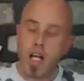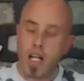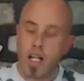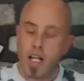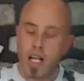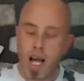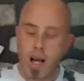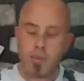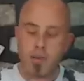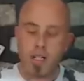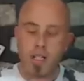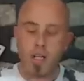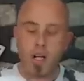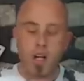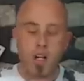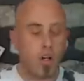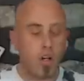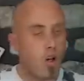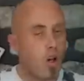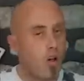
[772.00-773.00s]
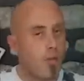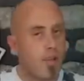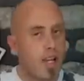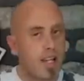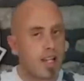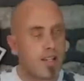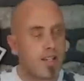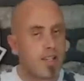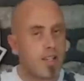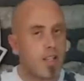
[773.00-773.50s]
laminate along
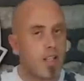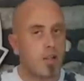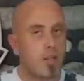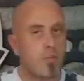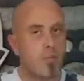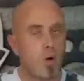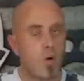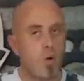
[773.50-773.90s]
that seam